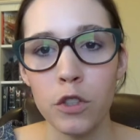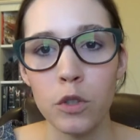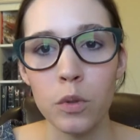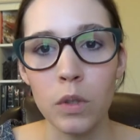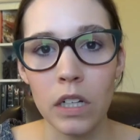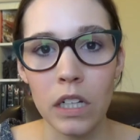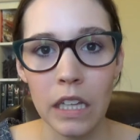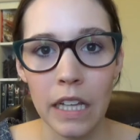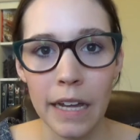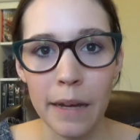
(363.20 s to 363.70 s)
few
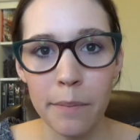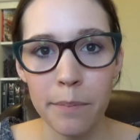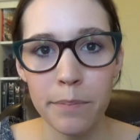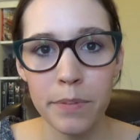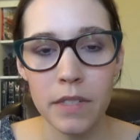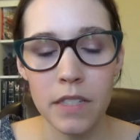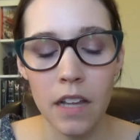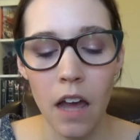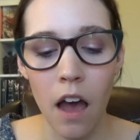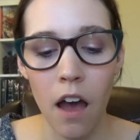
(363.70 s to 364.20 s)

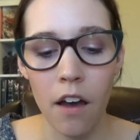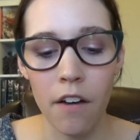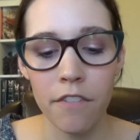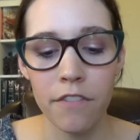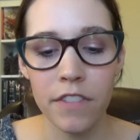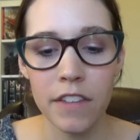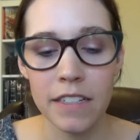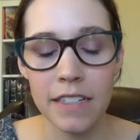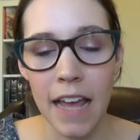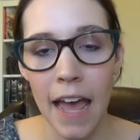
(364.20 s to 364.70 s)
clips
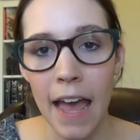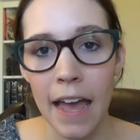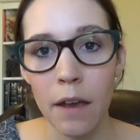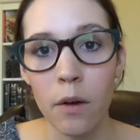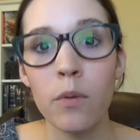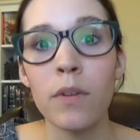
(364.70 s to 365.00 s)
of the day.